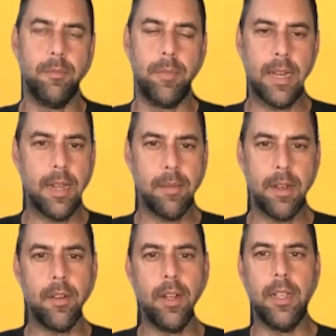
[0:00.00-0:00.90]

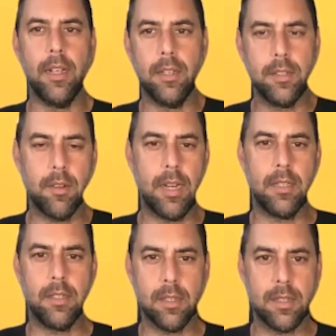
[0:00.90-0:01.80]
pandemic really
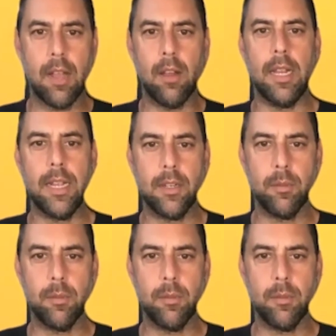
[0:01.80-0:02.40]
illustrates just how linked